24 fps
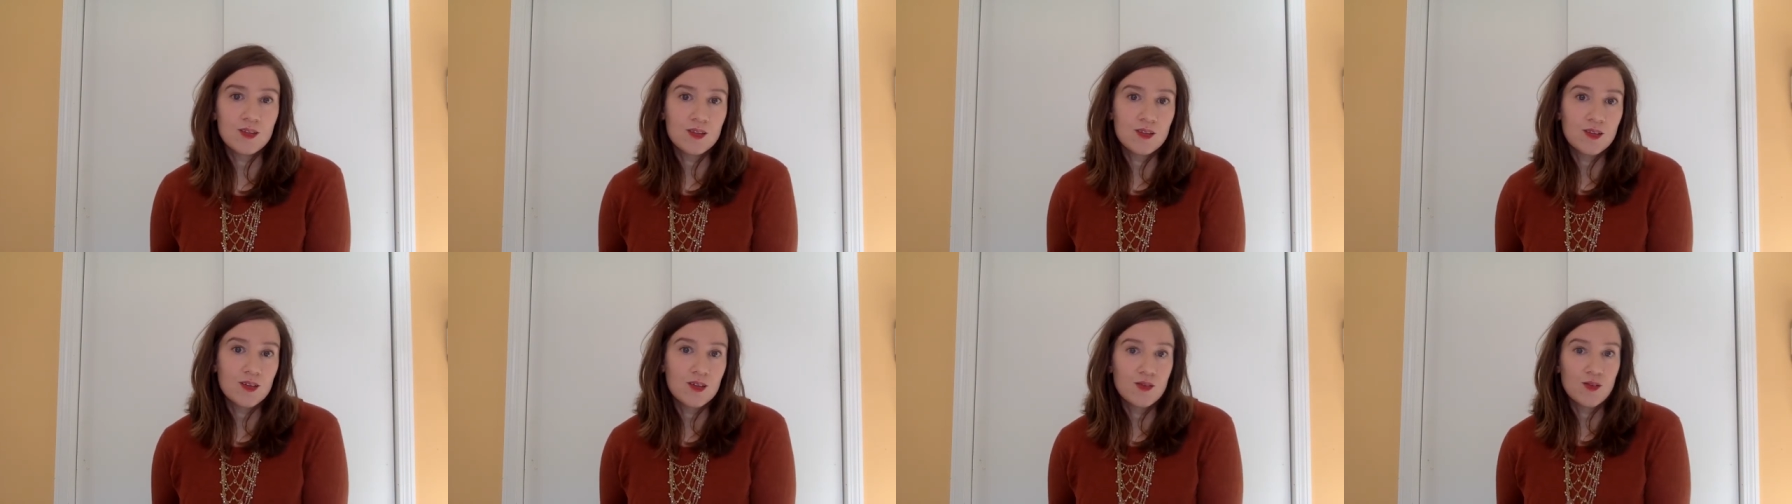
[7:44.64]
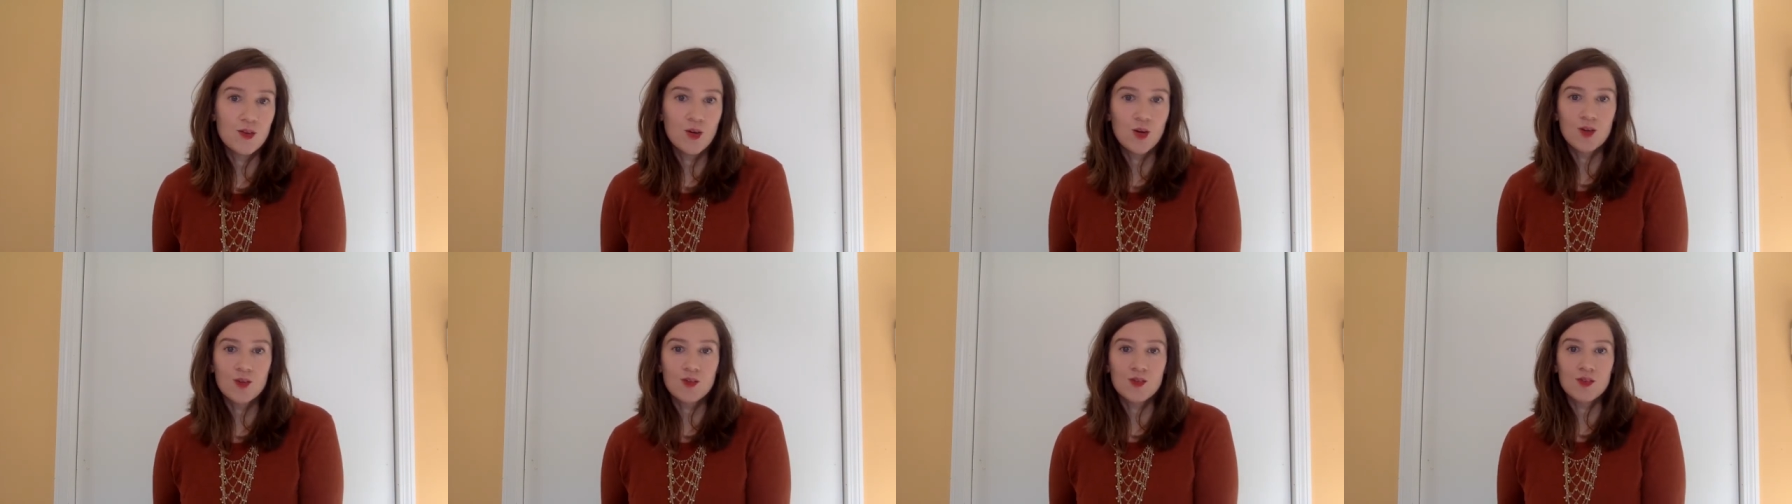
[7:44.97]
of
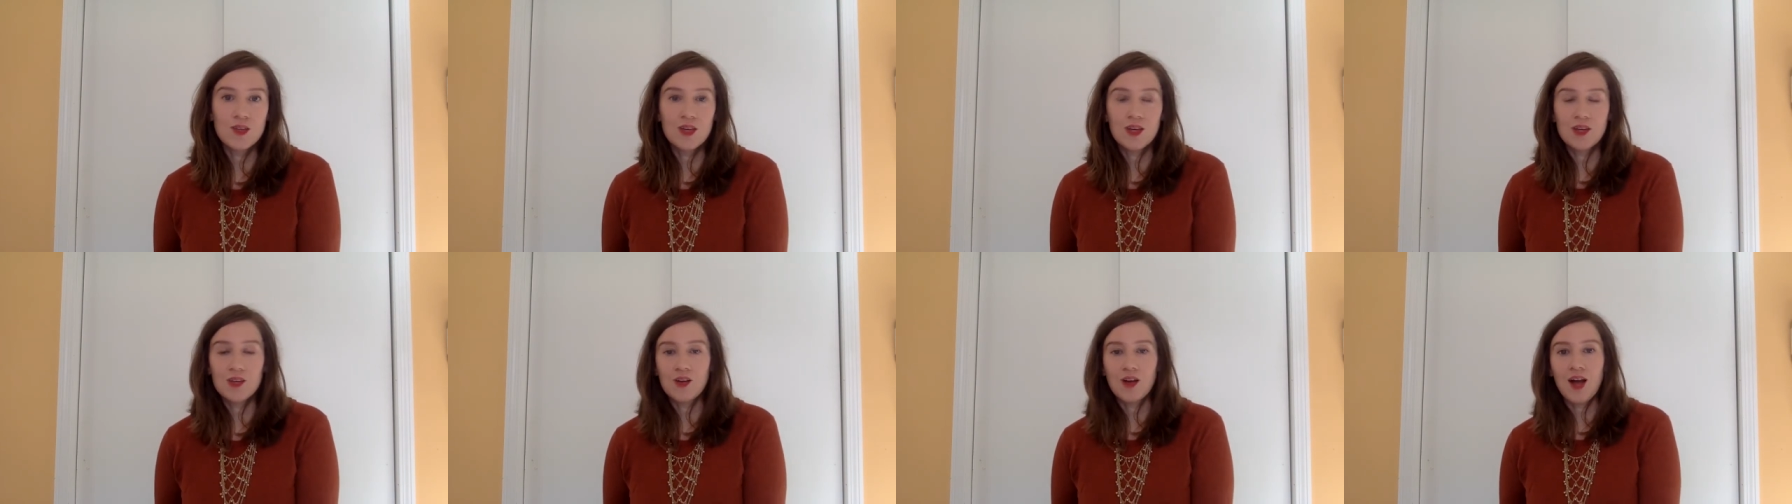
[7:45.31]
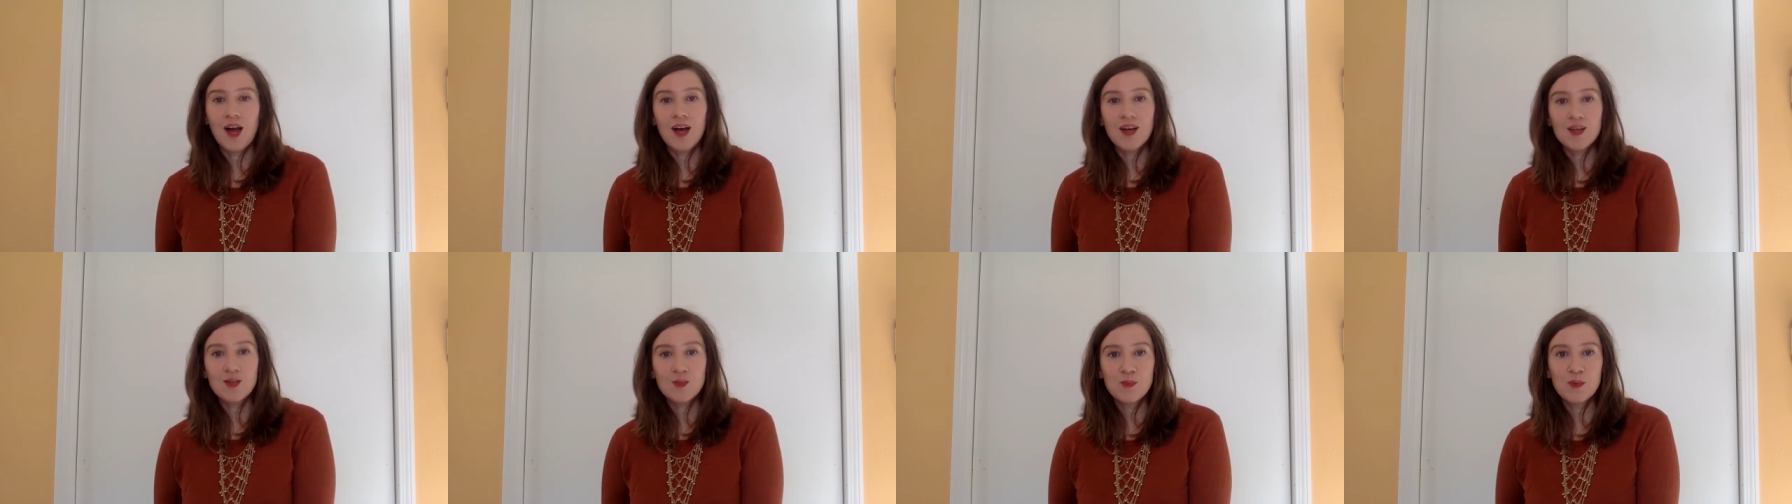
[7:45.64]
course, the other
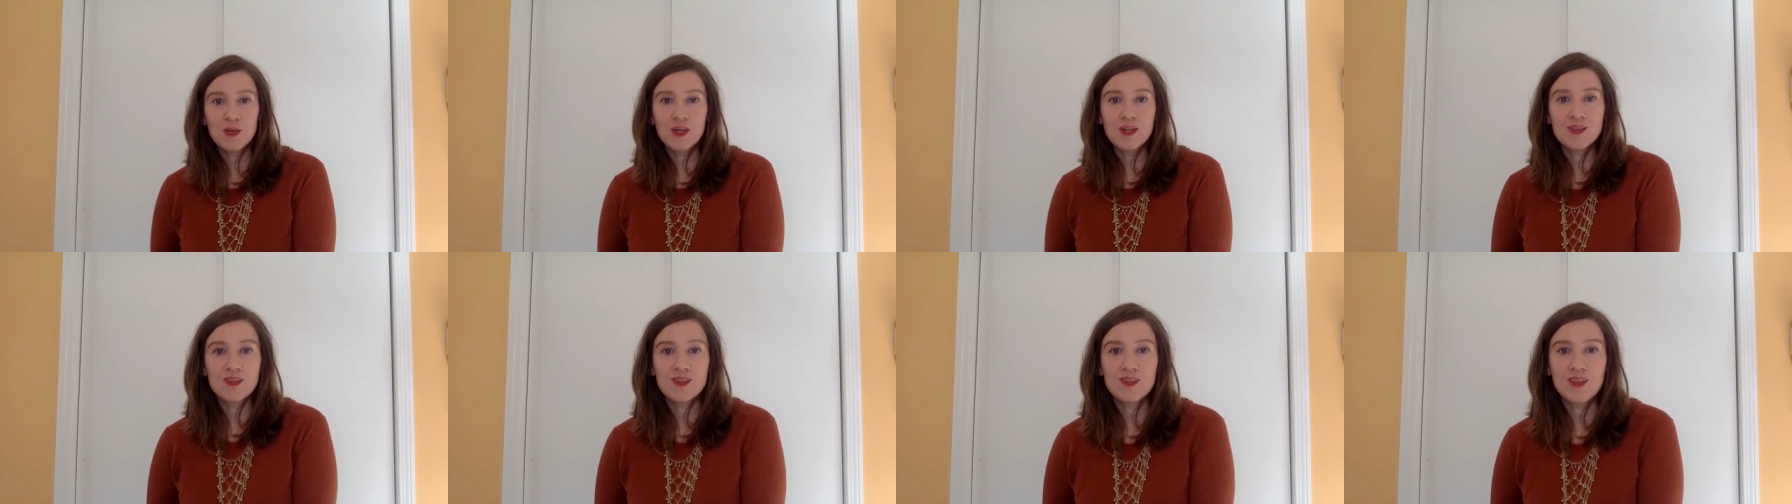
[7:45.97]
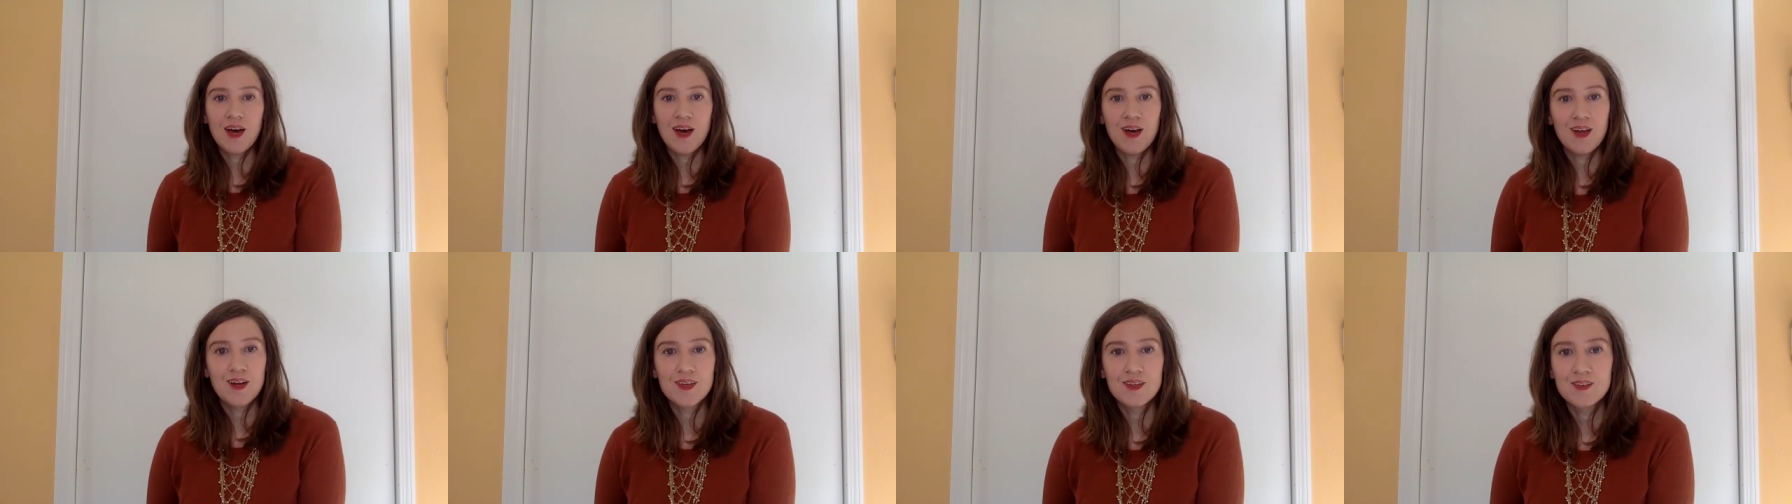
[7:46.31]
aspect to
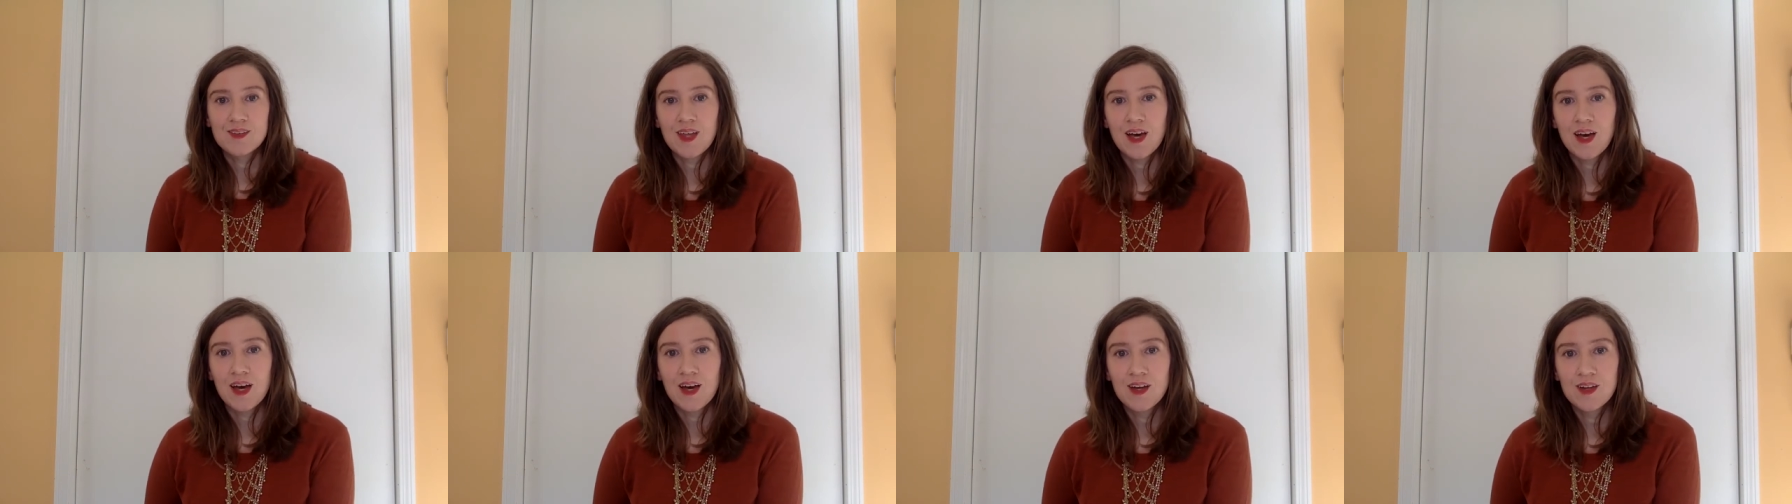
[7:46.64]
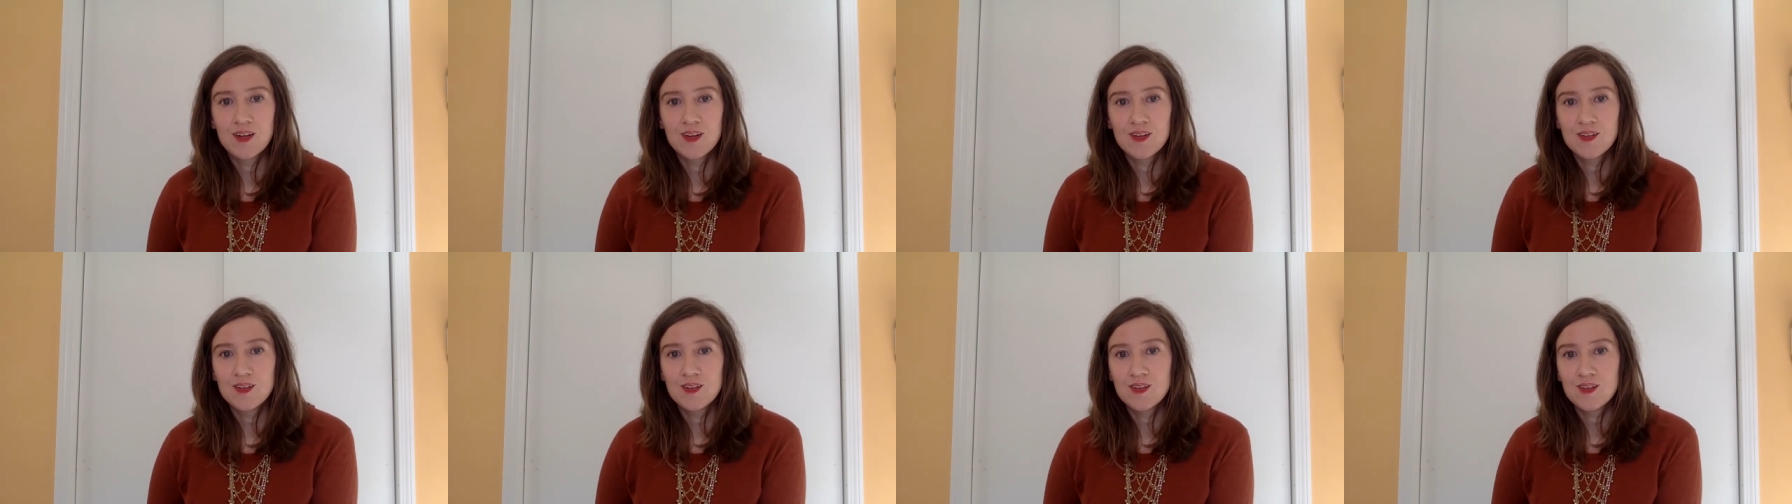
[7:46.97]
that is that